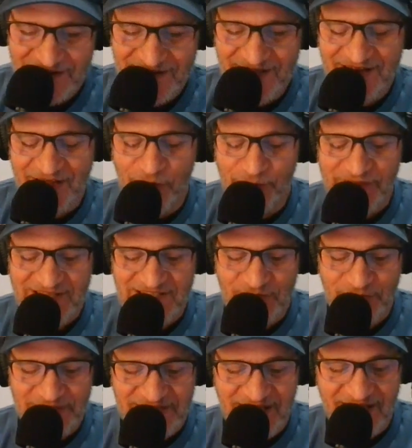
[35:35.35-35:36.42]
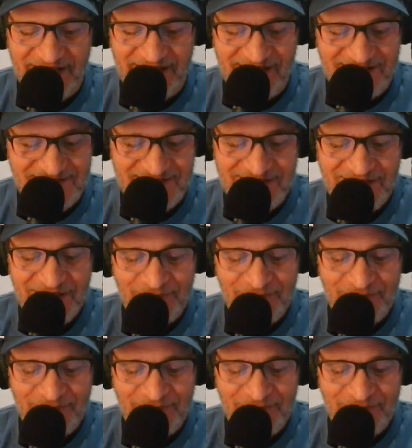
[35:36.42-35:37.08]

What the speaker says: God, I hope that's how we die, guys.